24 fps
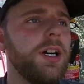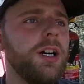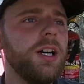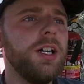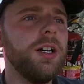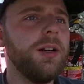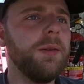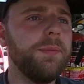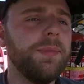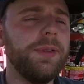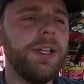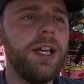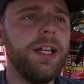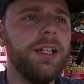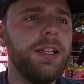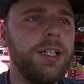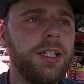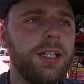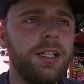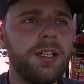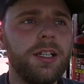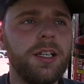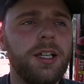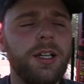are
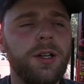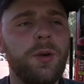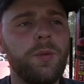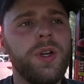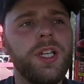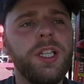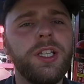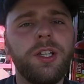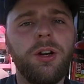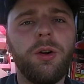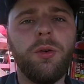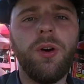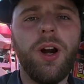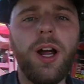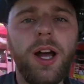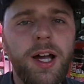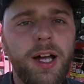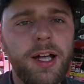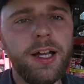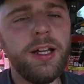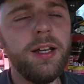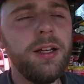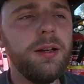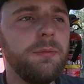planting winter
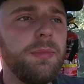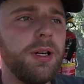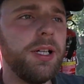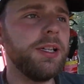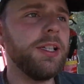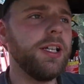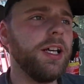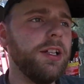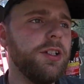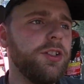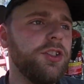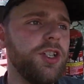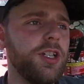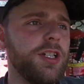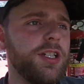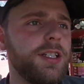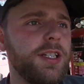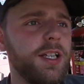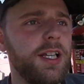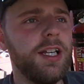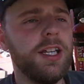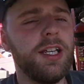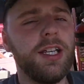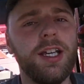rye, but not just
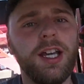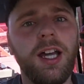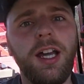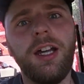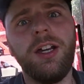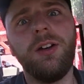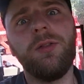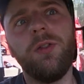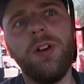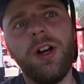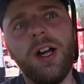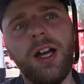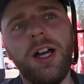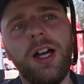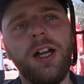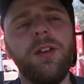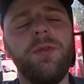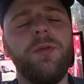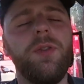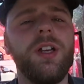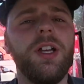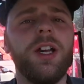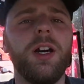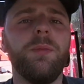any kind of rye.
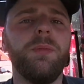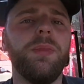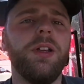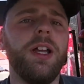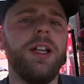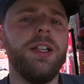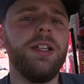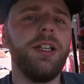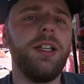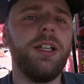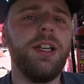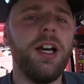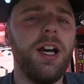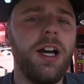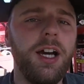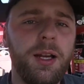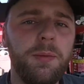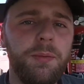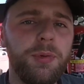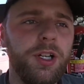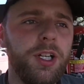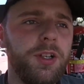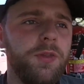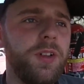We are planting
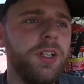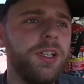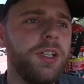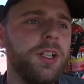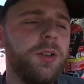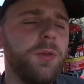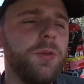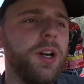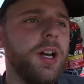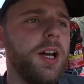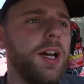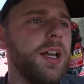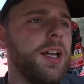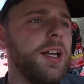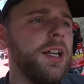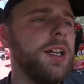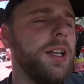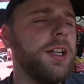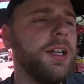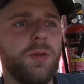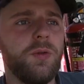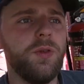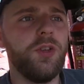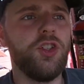hybrid winter rye,
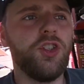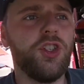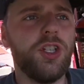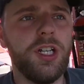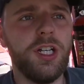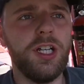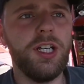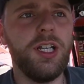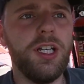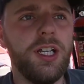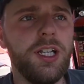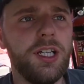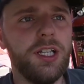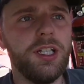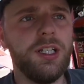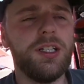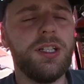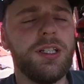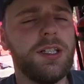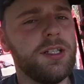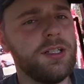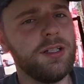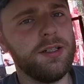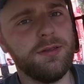which
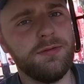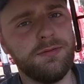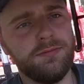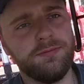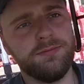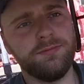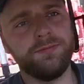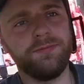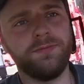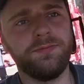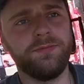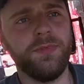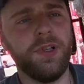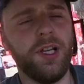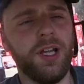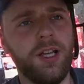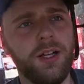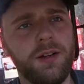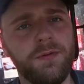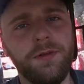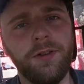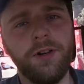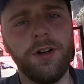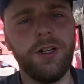needs
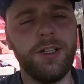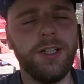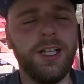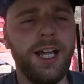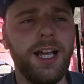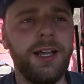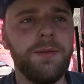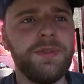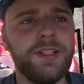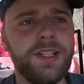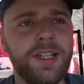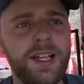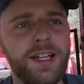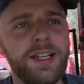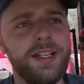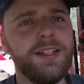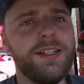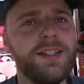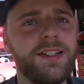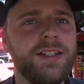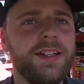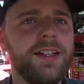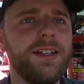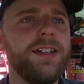like 4 times less
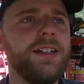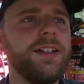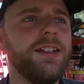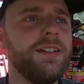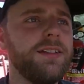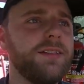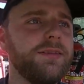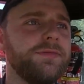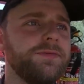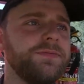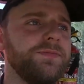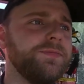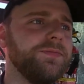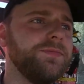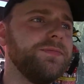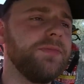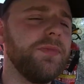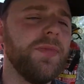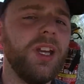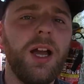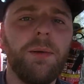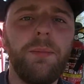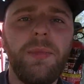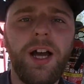
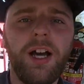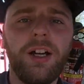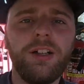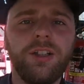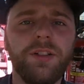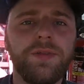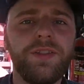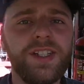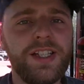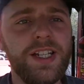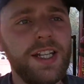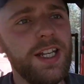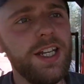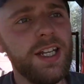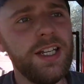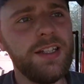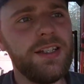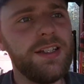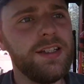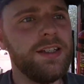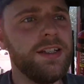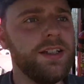amount of seeds.